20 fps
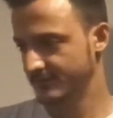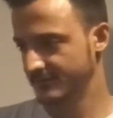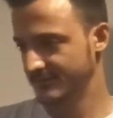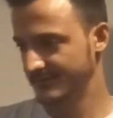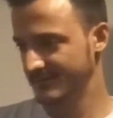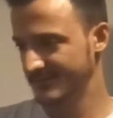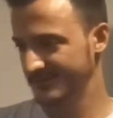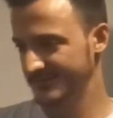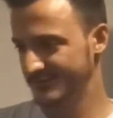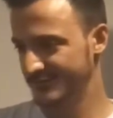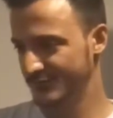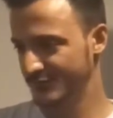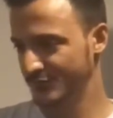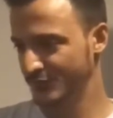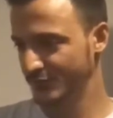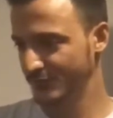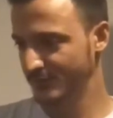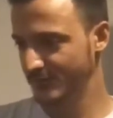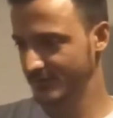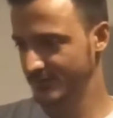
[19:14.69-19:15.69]
Not
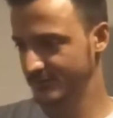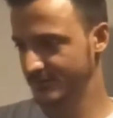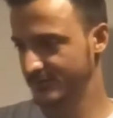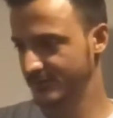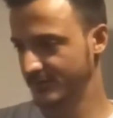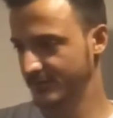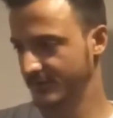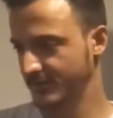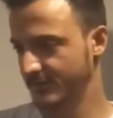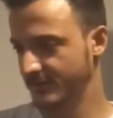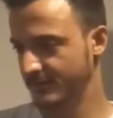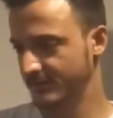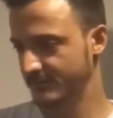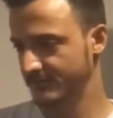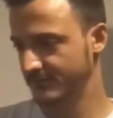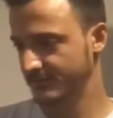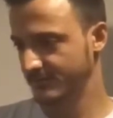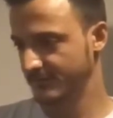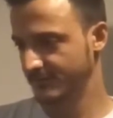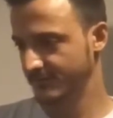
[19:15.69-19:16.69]
too much going
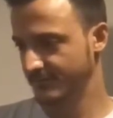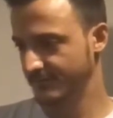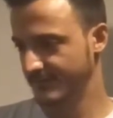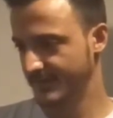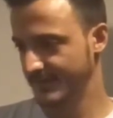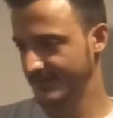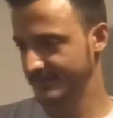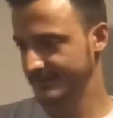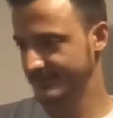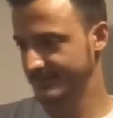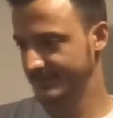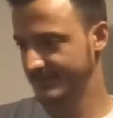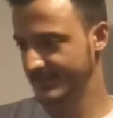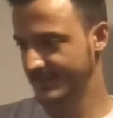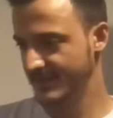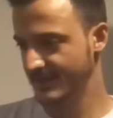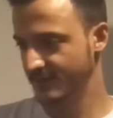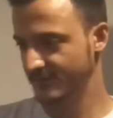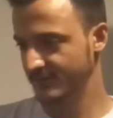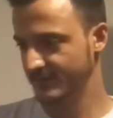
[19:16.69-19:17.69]
on right
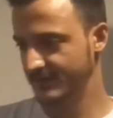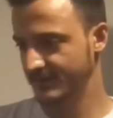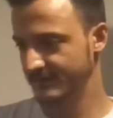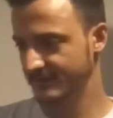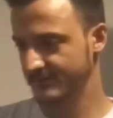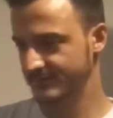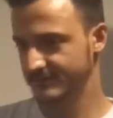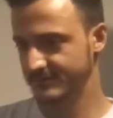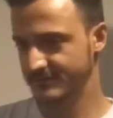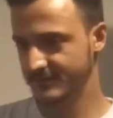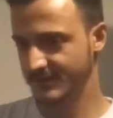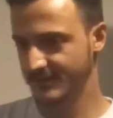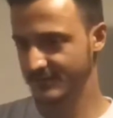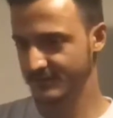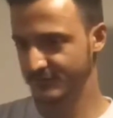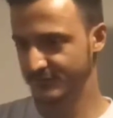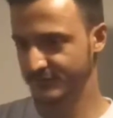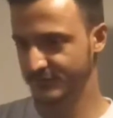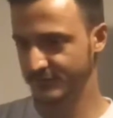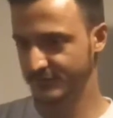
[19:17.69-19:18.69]
now. It is kind
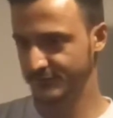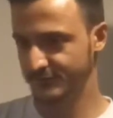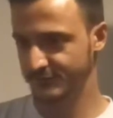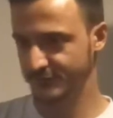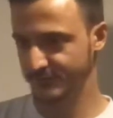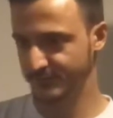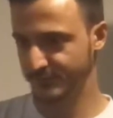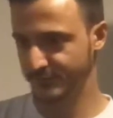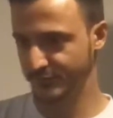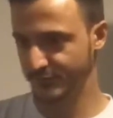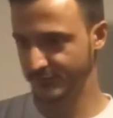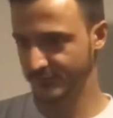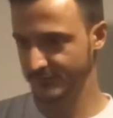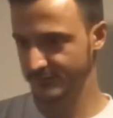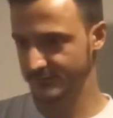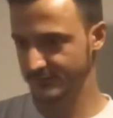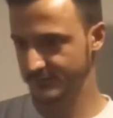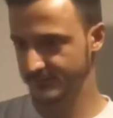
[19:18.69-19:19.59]
of on support.